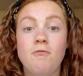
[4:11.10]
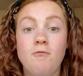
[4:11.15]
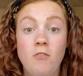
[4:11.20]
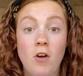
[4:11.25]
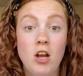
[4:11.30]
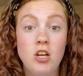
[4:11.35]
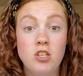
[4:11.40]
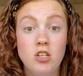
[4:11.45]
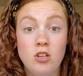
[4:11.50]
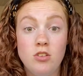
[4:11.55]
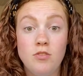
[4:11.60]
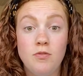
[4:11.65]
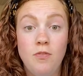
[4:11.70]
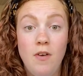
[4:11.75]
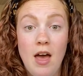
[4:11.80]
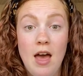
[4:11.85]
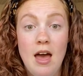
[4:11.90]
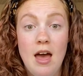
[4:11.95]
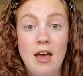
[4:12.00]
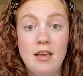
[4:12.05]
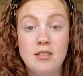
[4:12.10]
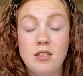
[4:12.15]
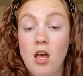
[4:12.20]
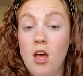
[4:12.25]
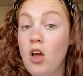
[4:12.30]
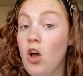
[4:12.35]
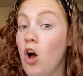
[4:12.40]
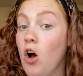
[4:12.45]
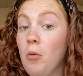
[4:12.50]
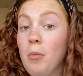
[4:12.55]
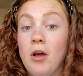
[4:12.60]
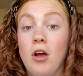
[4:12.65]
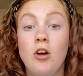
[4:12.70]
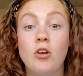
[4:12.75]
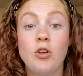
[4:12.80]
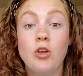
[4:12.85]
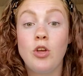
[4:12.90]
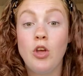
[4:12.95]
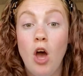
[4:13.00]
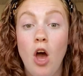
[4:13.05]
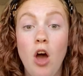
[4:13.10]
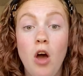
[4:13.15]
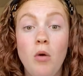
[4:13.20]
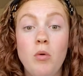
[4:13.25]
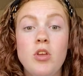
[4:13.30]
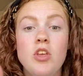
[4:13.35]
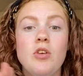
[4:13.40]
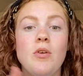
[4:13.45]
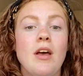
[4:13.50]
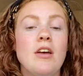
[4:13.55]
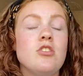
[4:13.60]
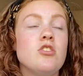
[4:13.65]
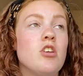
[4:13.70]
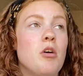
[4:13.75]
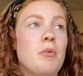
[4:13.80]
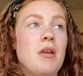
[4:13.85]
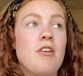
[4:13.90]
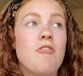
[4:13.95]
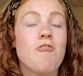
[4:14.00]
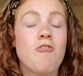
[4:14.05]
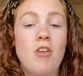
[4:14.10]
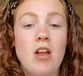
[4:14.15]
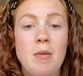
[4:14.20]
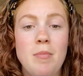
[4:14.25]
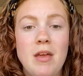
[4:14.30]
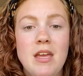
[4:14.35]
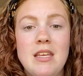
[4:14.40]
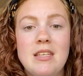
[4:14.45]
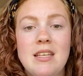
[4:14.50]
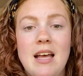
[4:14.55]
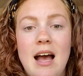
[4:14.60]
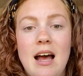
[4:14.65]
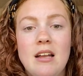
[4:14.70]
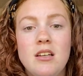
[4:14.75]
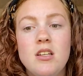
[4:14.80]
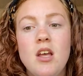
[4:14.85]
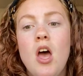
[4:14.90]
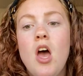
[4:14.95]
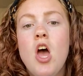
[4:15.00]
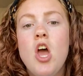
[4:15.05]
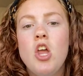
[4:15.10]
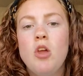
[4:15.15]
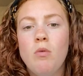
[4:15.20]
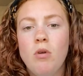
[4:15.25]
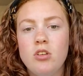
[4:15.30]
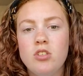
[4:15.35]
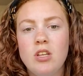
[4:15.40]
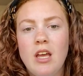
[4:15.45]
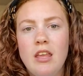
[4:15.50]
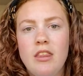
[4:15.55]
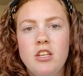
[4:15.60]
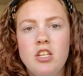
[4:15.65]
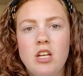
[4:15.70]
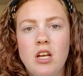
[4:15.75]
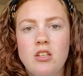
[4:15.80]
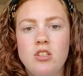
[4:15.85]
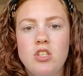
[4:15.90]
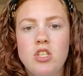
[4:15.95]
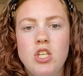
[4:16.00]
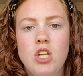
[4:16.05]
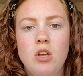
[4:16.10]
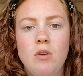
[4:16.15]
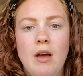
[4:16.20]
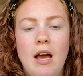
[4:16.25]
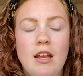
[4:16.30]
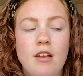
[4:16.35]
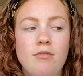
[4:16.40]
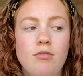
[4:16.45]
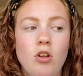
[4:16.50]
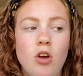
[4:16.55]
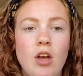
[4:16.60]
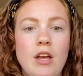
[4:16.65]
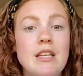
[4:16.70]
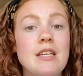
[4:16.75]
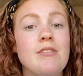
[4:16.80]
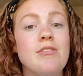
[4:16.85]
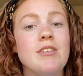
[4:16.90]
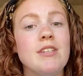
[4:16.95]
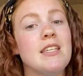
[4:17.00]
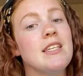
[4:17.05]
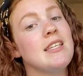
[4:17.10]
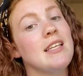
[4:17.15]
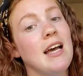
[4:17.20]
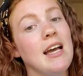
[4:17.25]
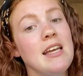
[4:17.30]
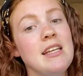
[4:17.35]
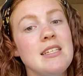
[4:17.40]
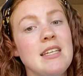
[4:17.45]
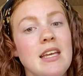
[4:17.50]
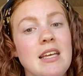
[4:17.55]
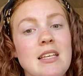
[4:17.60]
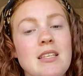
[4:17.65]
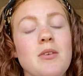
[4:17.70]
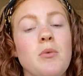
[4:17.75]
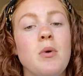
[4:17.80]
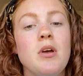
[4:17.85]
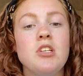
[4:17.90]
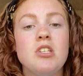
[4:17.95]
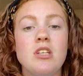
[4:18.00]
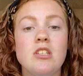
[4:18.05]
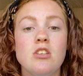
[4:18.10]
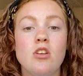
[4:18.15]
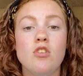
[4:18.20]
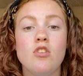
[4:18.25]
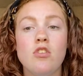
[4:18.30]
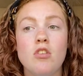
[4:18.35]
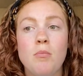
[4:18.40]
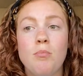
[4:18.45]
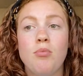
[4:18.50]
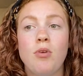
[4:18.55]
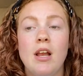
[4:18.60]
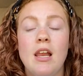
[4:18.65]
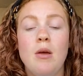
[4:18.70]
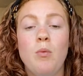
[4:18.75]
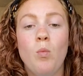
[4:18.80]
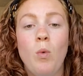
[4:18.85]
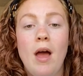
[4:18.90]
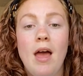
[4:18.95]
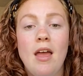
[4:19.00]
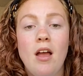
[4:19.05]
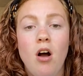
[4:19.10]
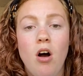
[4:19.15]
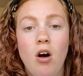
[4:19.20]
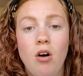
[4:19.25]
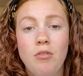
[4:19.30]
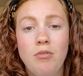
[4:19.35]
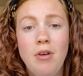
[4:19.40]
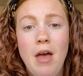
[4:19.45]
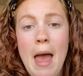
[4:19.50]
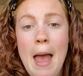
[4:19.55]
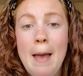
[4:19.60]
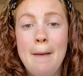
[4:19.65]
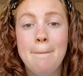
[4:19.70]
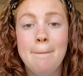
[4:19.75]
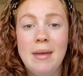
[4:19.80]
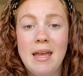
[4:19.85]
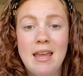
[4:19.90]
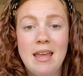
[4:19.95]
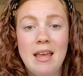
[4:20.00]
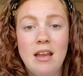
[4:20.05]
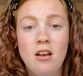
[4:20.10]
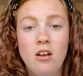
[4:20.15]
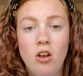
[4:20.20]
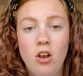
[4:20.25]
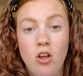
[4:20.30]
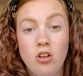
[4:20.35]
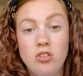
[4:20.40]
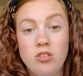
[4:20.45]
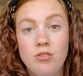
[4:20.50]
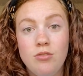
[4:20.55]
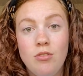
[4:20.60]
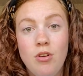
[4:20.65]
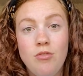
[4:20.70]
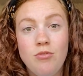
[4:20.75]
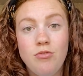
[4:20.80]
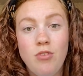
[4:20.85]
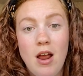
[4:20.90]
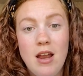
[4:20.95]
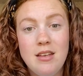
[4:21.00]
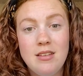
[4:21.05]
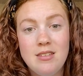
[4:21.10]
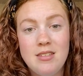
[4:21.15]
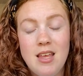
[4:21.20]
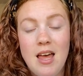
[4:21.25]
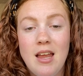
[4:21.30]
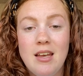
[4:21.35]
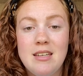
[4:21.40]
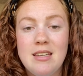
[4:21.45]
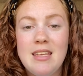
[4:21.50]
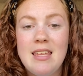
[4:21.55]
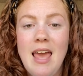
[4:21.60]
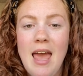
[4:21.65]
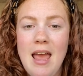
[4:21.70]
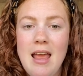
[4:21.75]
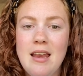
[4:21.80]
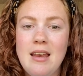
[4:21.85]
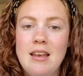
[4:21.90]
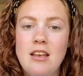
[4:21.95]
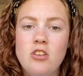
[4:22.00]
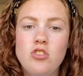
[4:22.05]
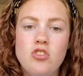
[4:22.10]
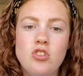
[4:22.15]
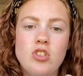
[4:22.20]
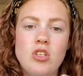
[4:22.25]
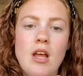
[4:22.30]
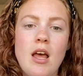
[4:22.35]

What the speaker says: freshers fairs, oh my god, go, you get so many freebies, and you also get the chance to kind of look at different societies, which is another brilliant way of making lots of friends and getting